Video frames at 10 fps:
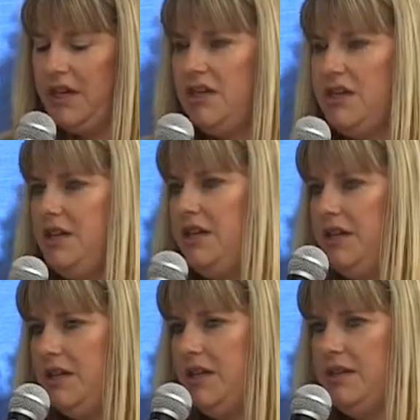
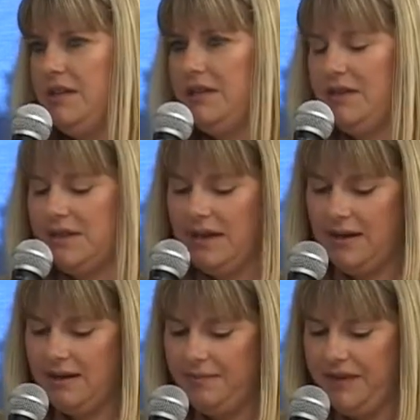She is
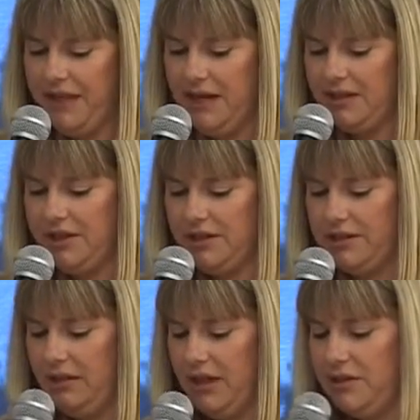um, an
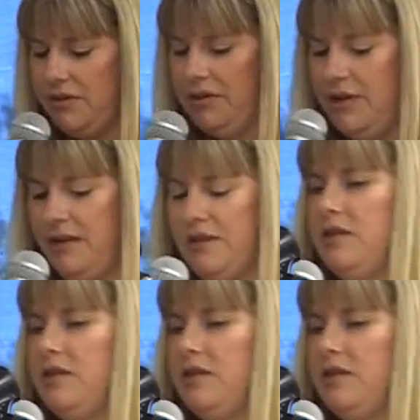adjunct lecturer and